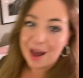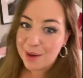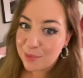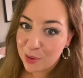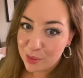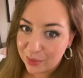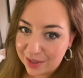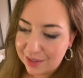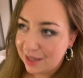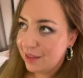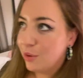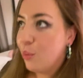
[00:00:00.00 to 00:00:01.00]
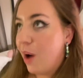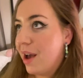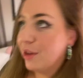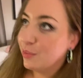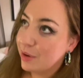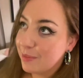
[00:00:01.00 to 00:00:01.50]
always like the
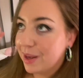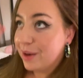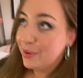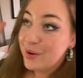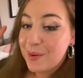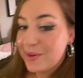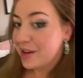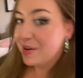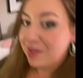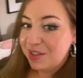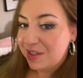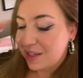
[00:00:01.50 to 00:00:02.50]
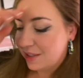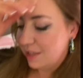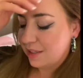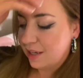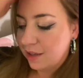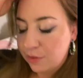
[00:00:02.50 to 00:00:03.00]
wild one. I'm like, oh, I'm gonna go do this. He's
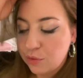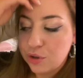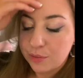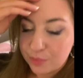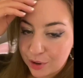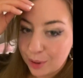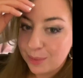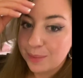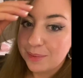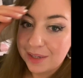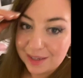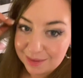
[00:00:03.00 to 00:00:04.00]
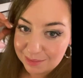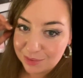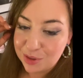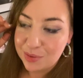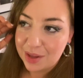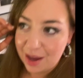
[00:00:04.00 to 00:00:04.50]
like, you should probably
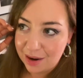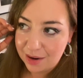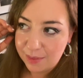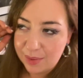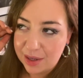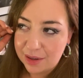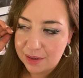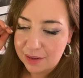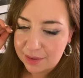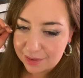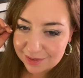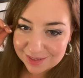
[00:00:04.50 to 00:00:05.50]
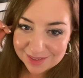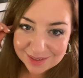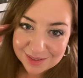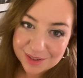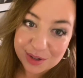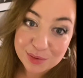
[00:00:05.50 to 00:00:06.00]
do that. And I'm like, oh,
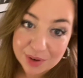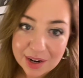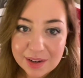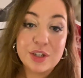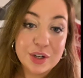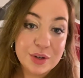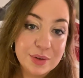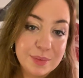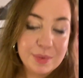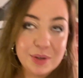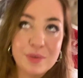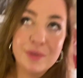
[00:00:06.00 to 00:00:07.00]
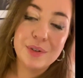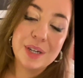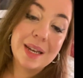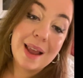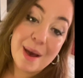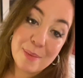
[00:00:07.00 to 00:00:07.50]
you're right. I go to a beautiful
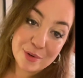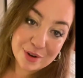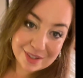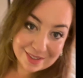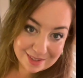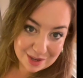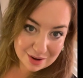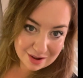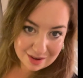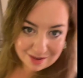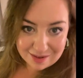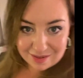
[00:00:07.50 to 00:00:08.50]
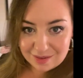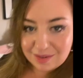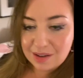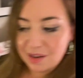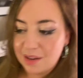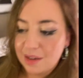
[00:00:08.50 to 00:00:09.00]
glamorous dinner,
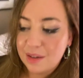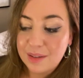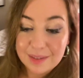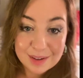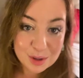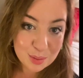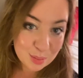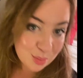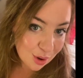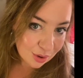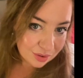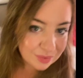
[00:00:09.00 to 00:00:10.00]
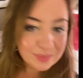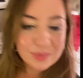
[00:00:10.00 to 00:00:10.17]
you know, ball